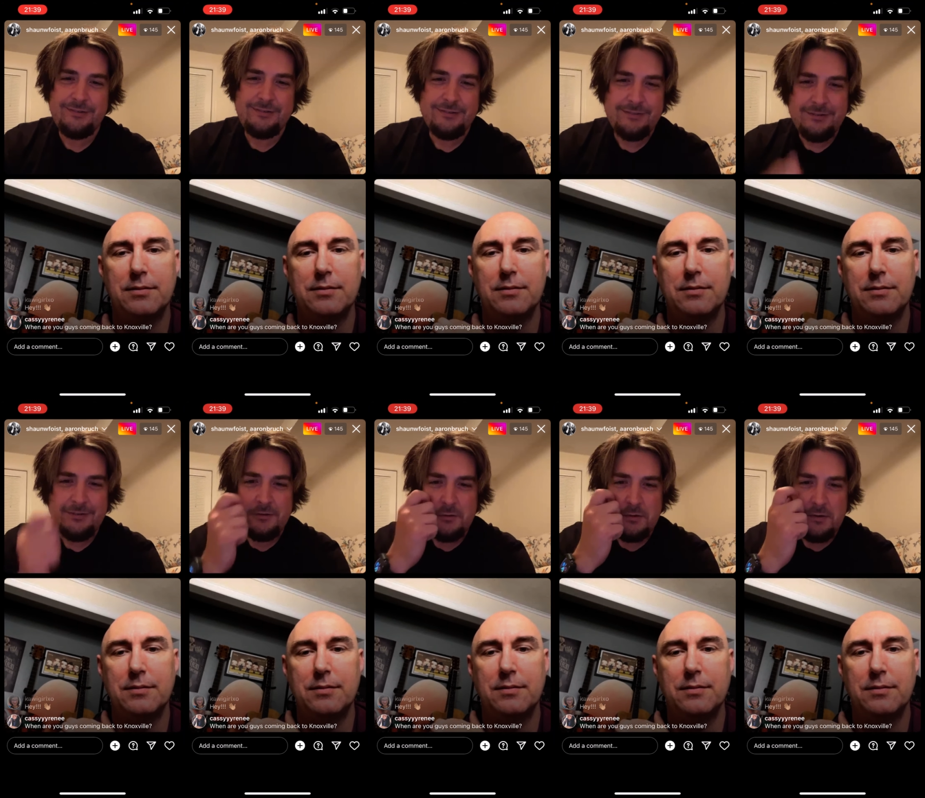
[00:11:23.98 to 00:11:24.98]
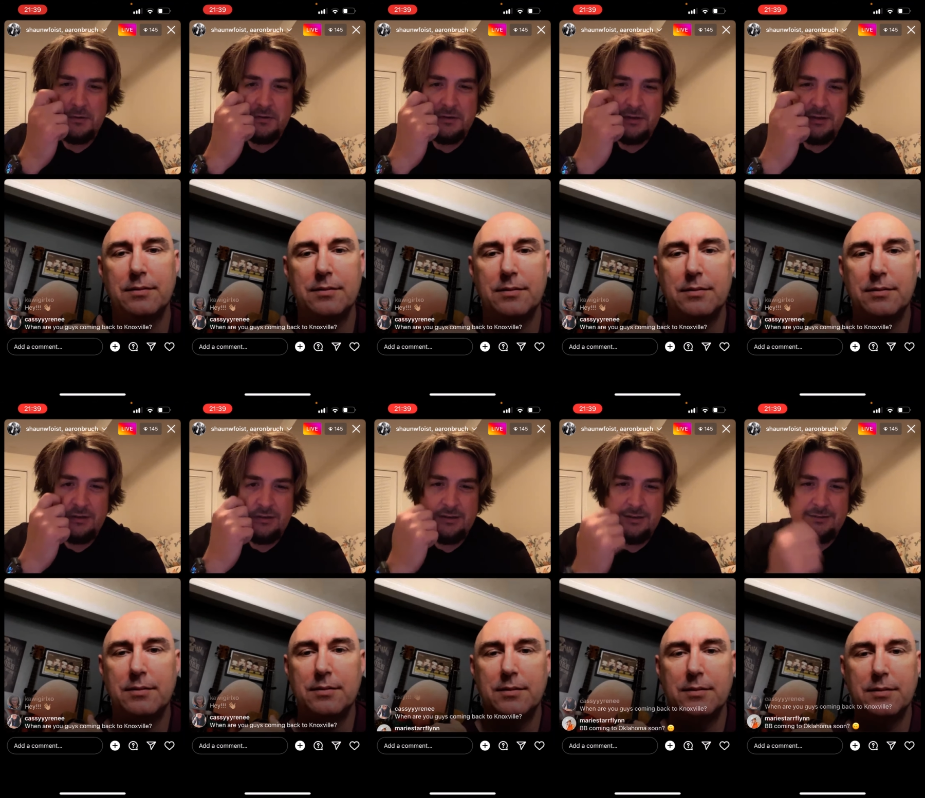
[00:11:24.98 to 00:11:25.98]

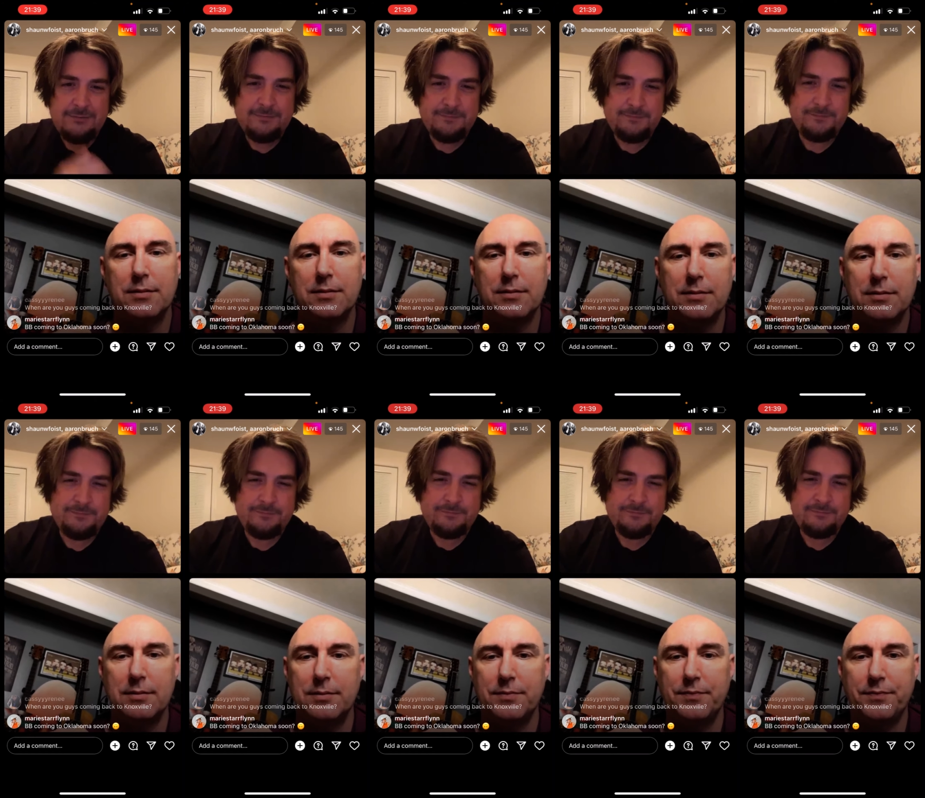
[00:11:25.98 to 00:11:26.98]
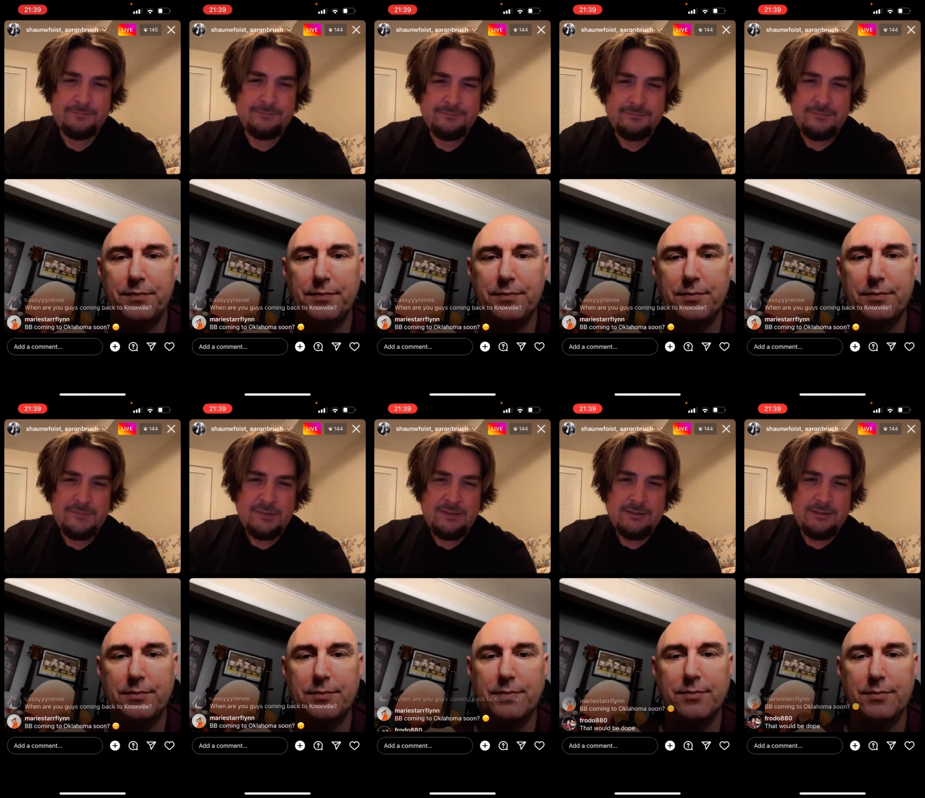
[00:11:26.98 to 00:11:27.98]

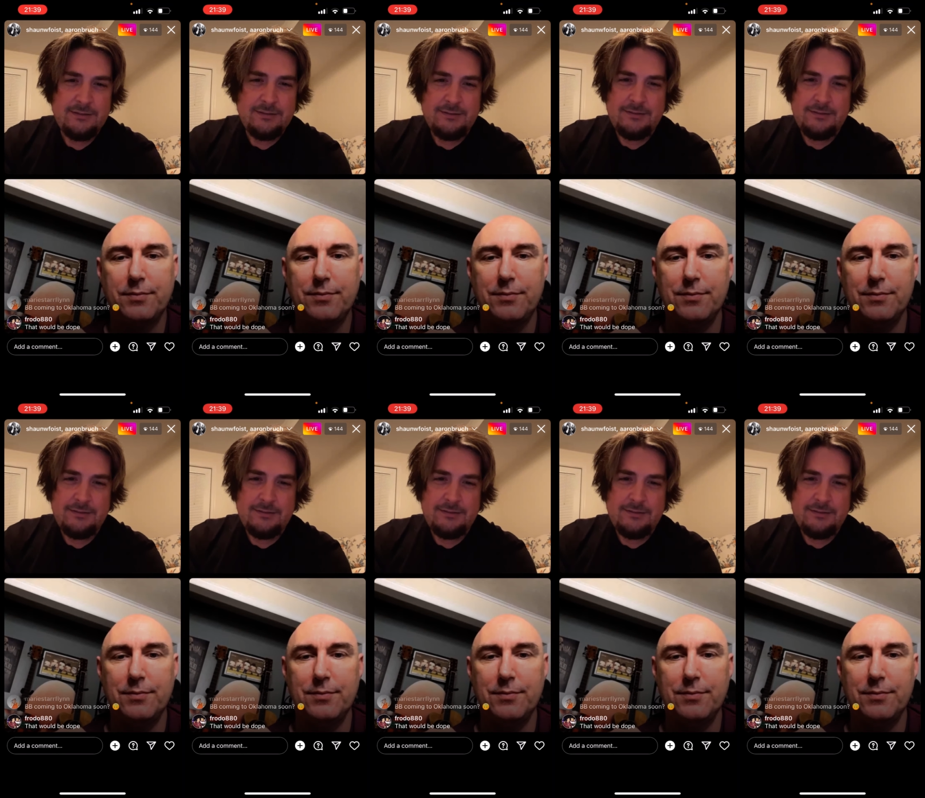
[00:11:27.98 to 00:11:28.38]
No one is speaking in this clip.